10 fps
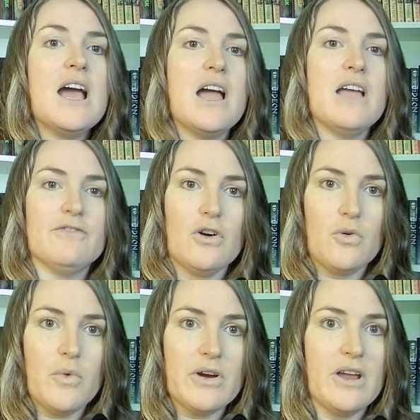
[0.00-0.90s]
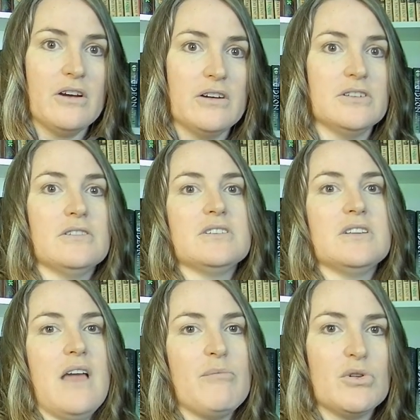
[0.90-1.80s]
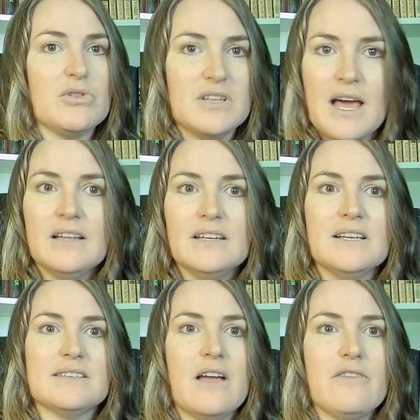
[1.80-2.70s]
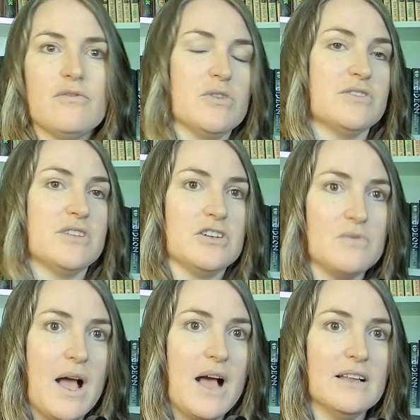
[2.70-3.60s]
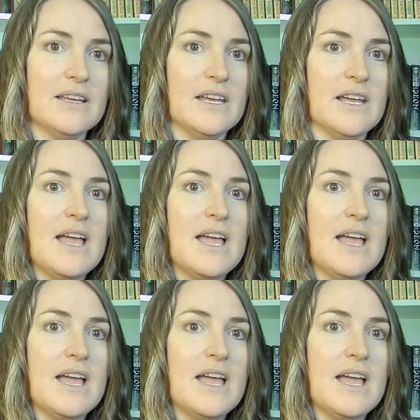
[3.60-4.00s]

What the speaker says: If there are queer characters, do they have personality aside from their sexuality?